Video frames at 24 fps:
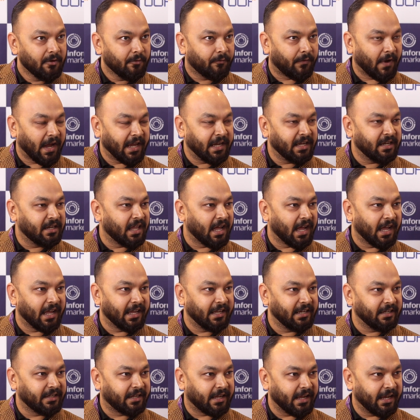fine
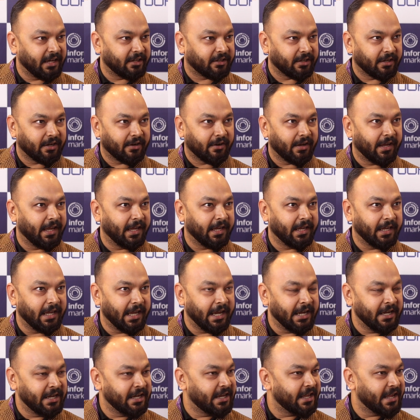dine, catering,
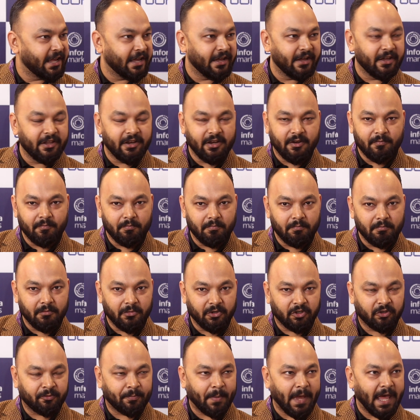Indian,
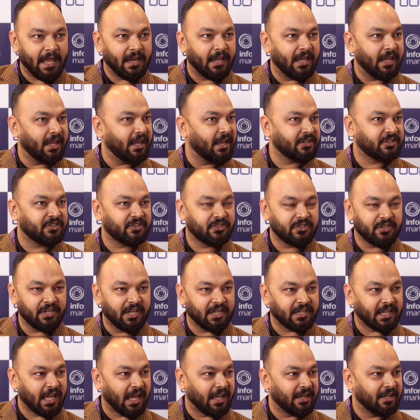Spanish,
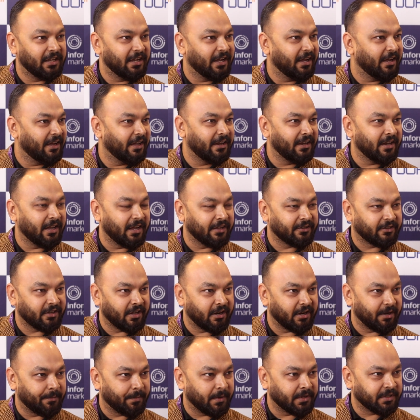Italian,
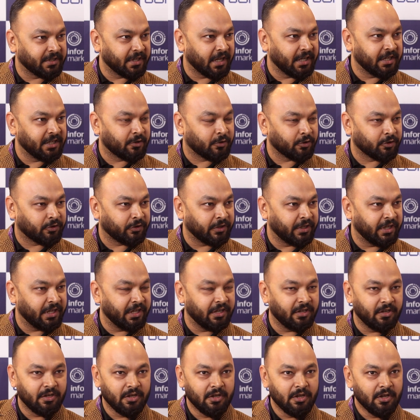Azerbaijani
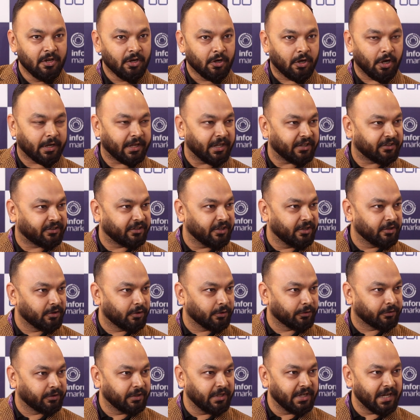cuisine, Caucasian
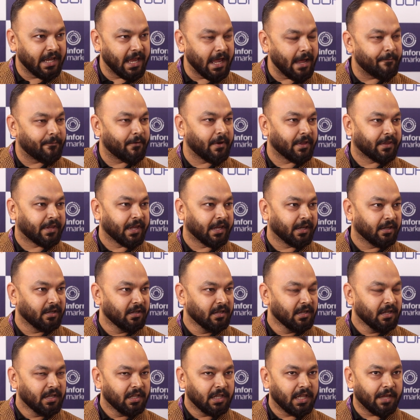cuisine, everything.
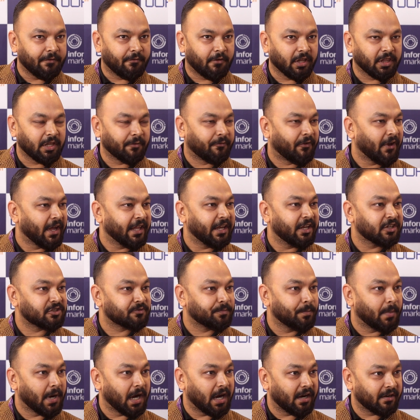They've got the
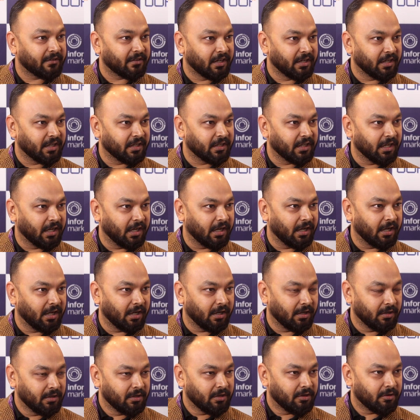finest bars under
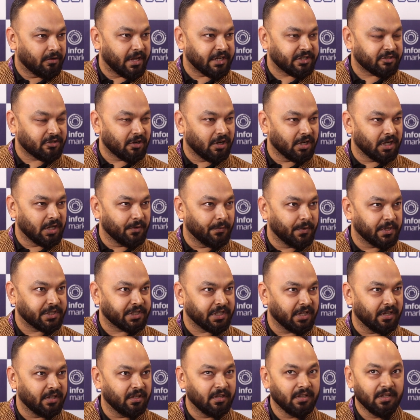the restaurant
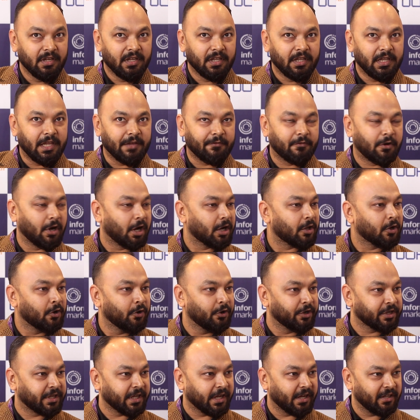division. They've got
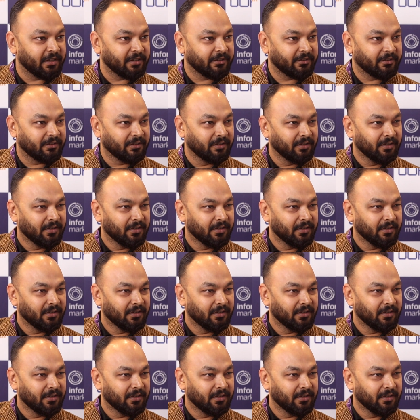hotels.